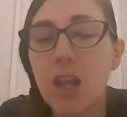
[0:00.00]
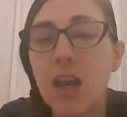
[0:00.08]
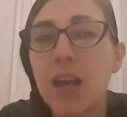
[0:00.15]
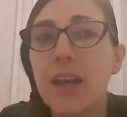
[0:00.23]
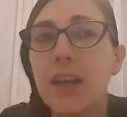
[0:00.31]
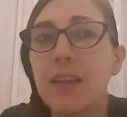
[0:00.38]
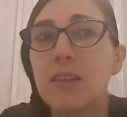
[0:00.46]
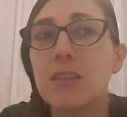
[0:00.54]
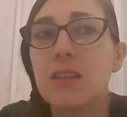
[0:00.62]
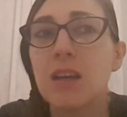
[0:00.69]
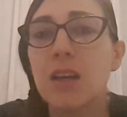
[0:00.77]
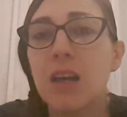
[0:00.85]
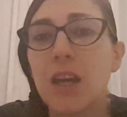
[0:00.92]
And
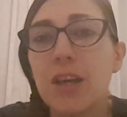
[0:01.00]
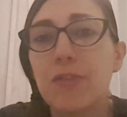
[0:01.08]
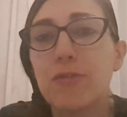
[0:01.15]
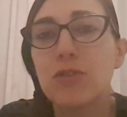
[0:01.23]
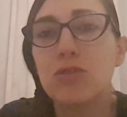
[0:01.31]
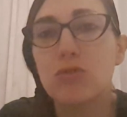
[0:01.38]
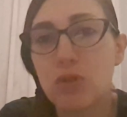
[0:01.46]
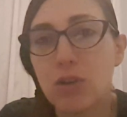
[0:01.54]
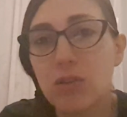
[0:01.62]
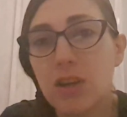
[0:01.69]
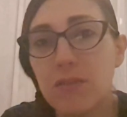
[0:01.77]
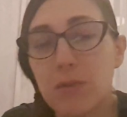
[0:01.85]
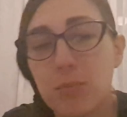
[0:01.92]
if you do not
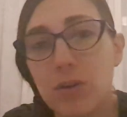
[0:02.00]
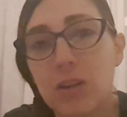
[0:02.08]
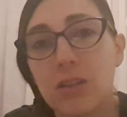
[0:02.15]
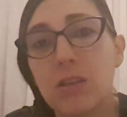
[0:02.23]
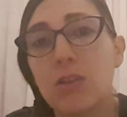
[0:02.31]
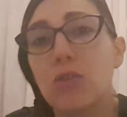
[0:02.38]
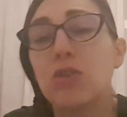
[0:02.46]
have a partner,